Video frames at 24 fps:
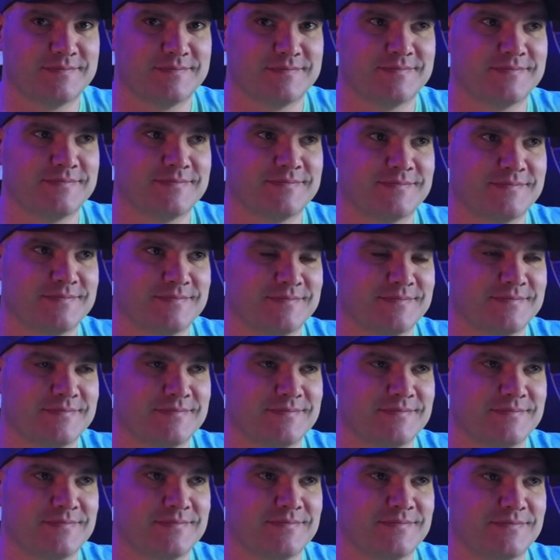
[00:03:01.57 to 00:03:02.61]

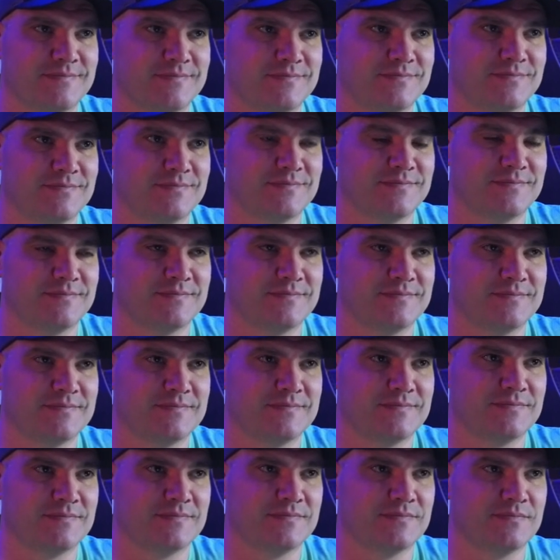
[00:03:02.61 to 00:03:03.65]

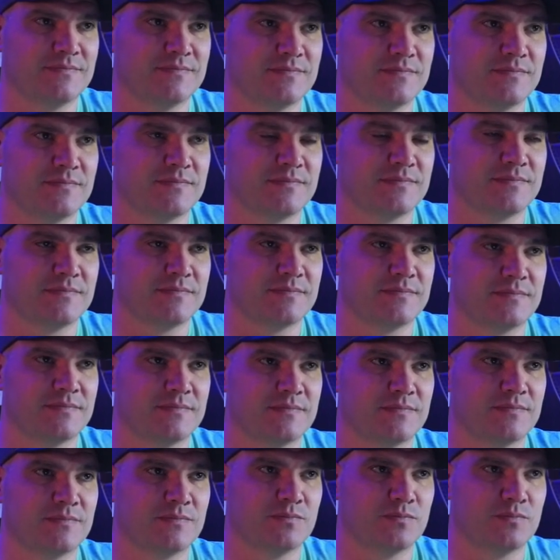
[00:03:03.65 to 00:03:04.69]

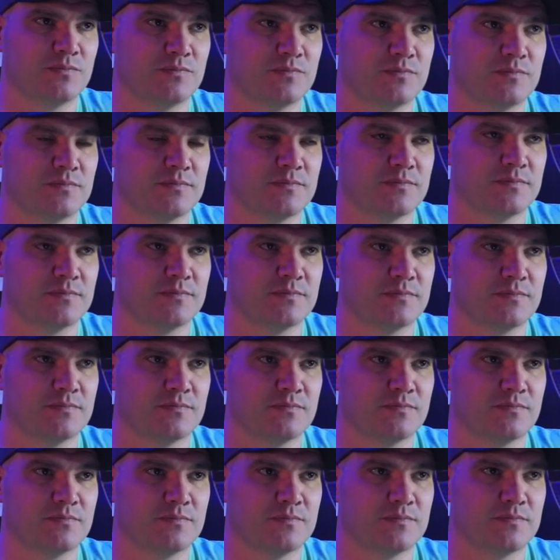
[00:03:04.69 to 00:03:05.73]

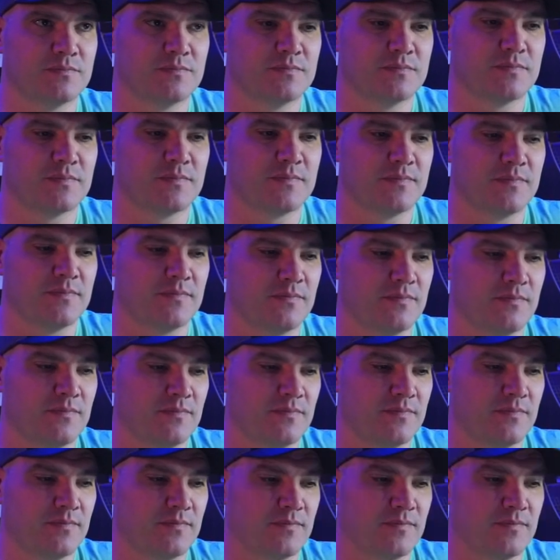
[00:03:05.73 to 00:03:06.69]
The person shown says nothing.